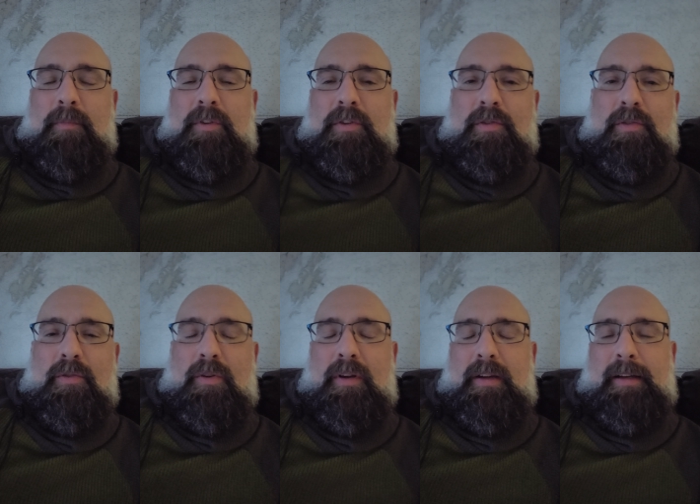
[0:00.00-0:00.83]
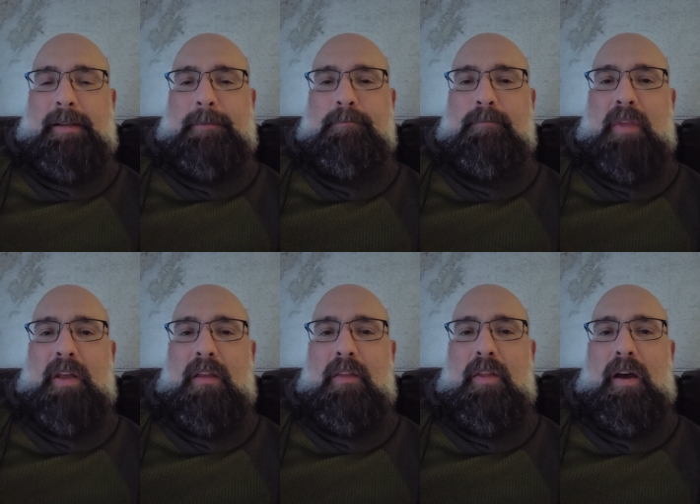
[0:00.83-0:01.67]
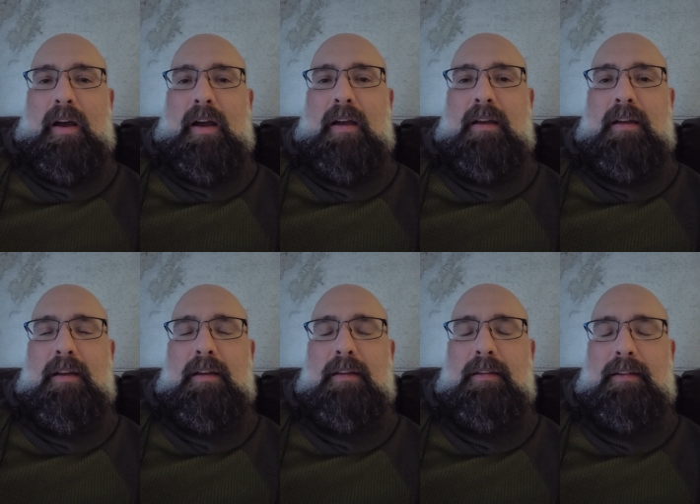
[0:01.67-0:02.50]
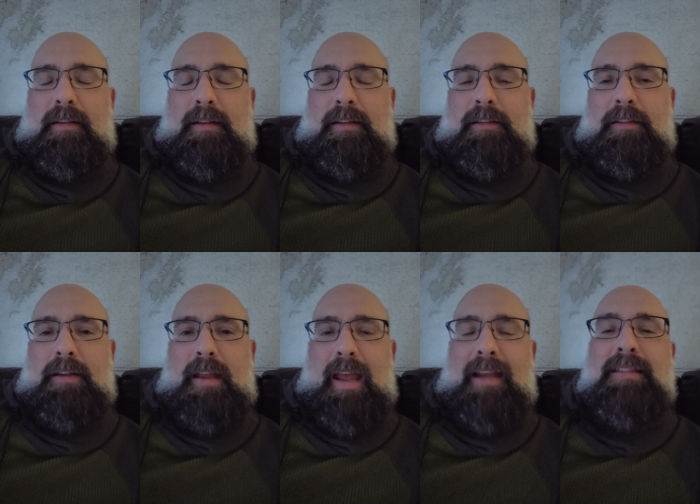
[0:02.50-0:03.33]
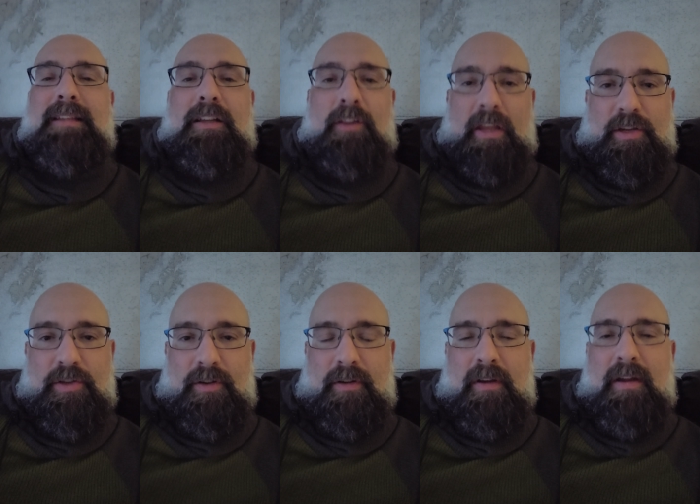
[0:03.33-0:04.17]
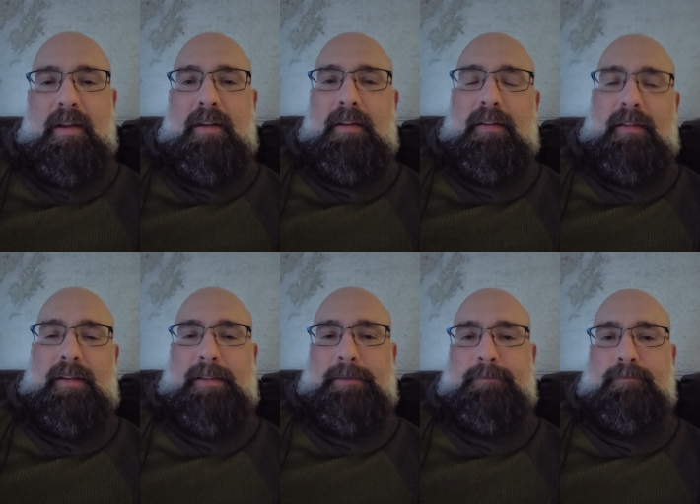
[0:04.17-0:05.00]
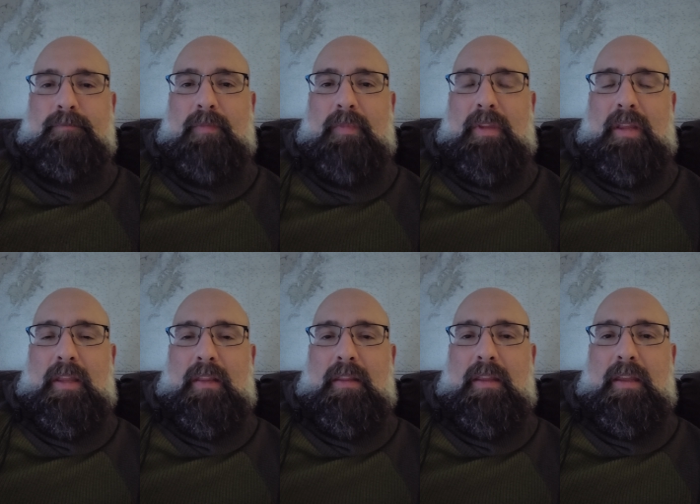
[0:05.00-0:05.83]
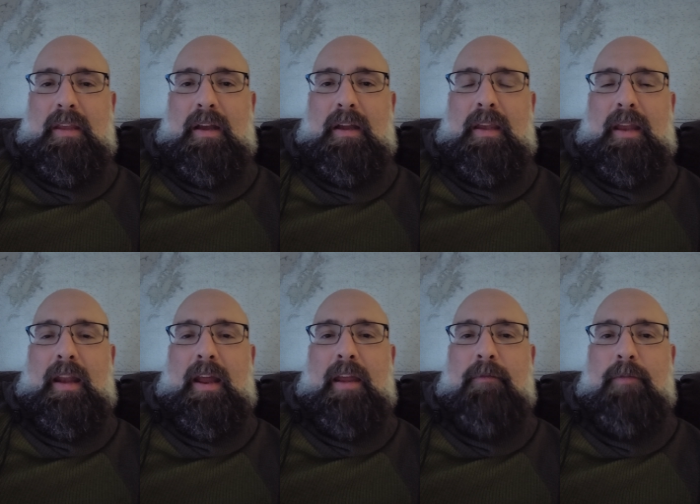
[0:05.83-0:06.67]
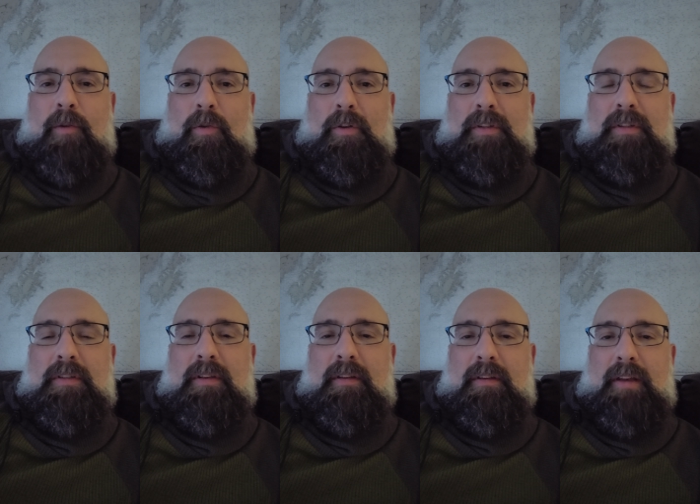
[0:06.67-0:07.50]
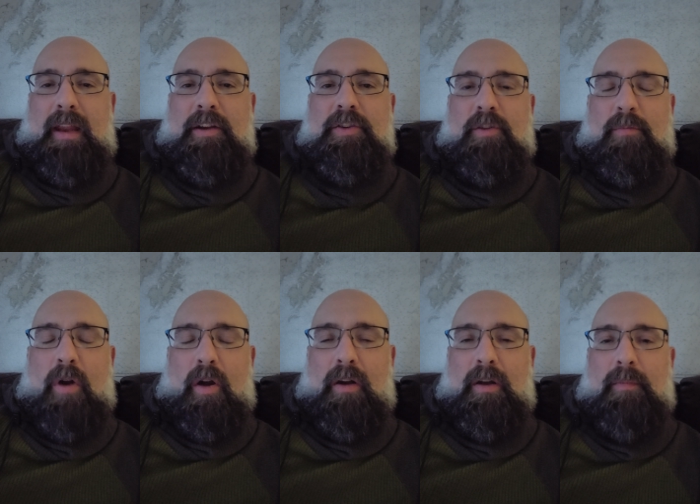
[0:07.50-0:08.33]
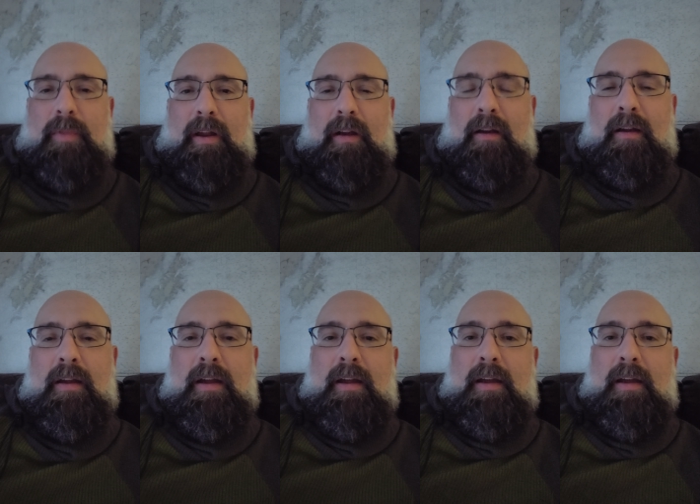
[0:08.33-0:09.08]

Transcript: up to um, the uh, Exit Glacier um, in the uh, Kenai Fjords National Park up there.